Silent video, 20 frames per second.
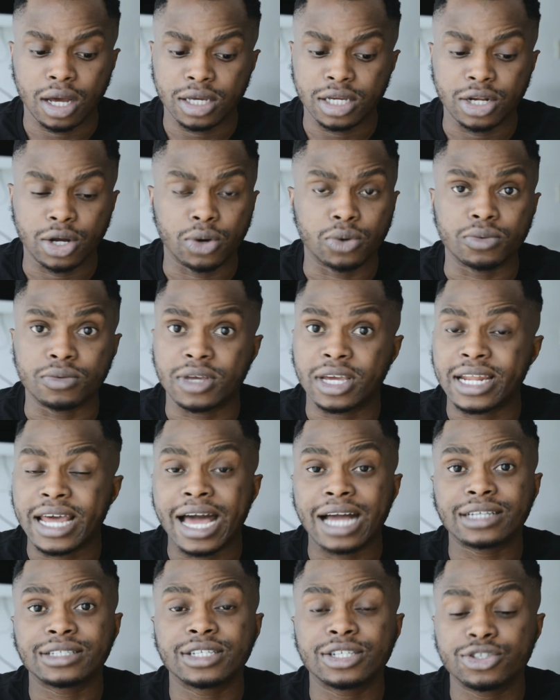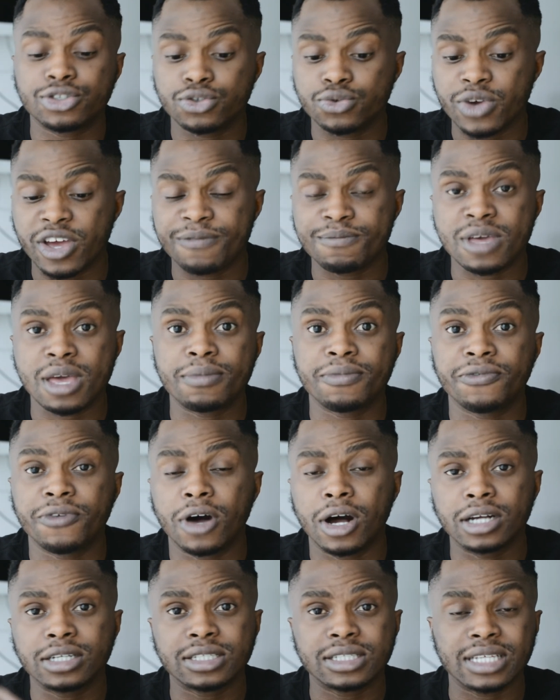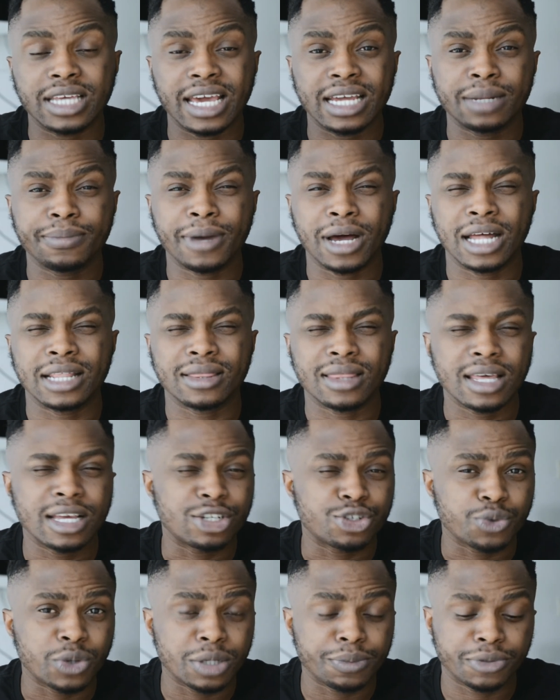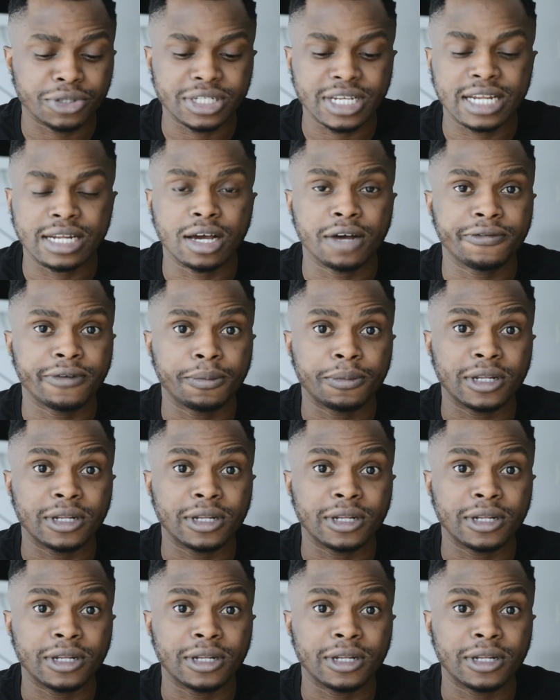you know, get access to FBM Fox, get about, I think, 20% off.